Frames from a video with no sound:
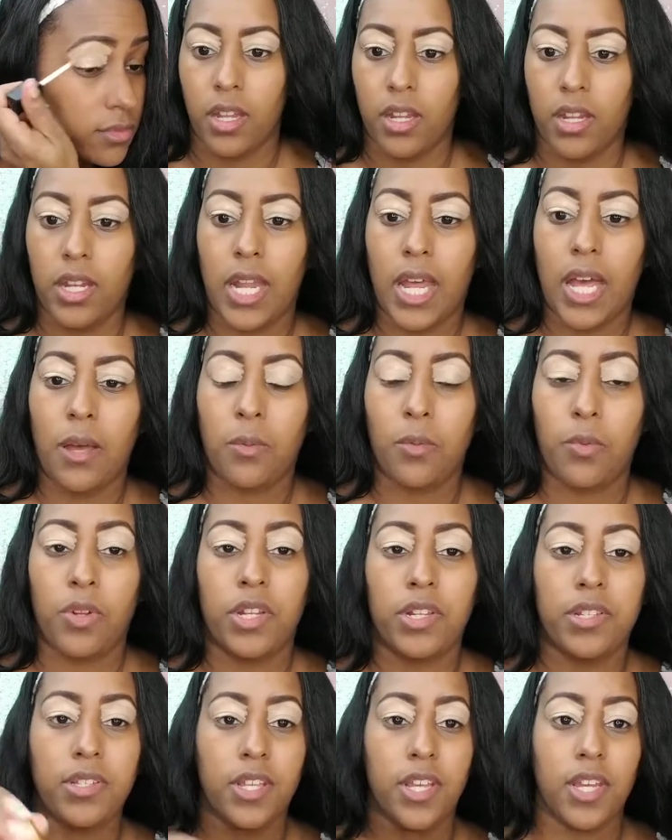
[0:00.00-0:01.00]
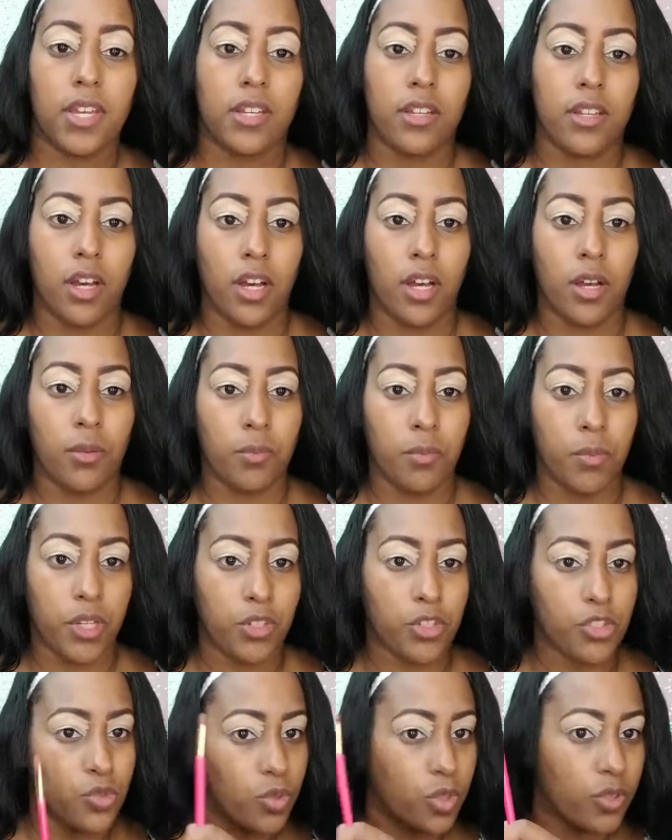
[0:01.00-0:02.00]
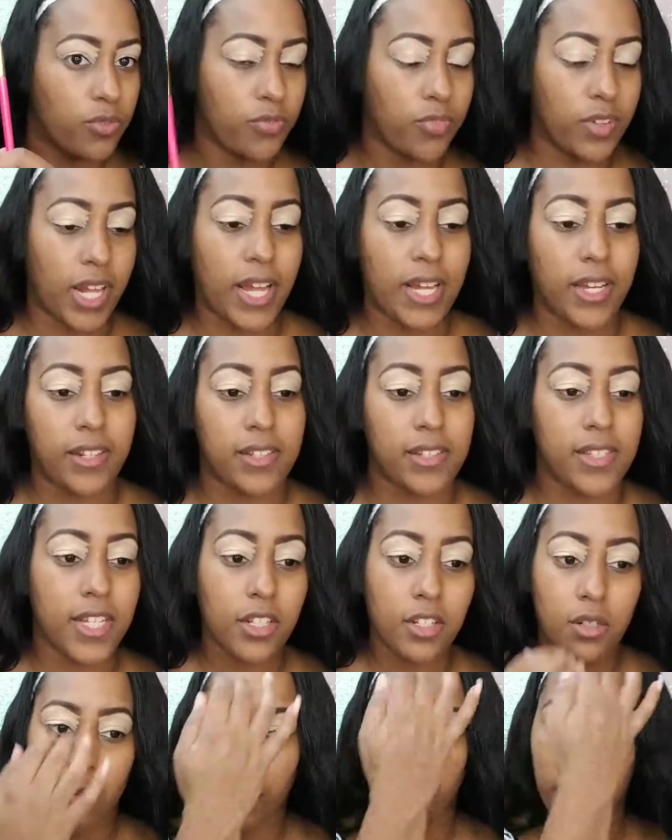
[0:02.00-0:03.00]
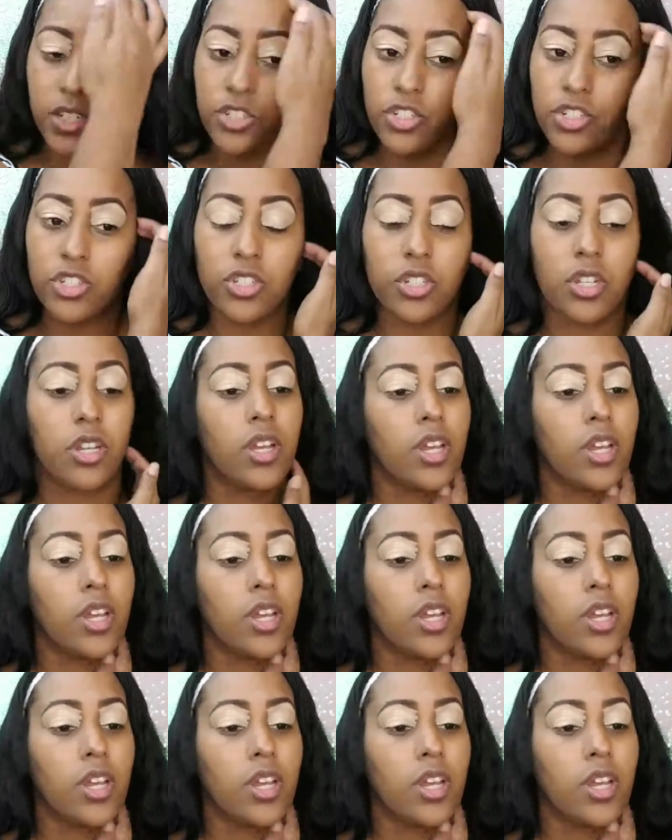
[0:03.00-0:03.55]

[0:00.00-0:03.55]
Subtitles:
Now I'm going to take my usual flat concealer brush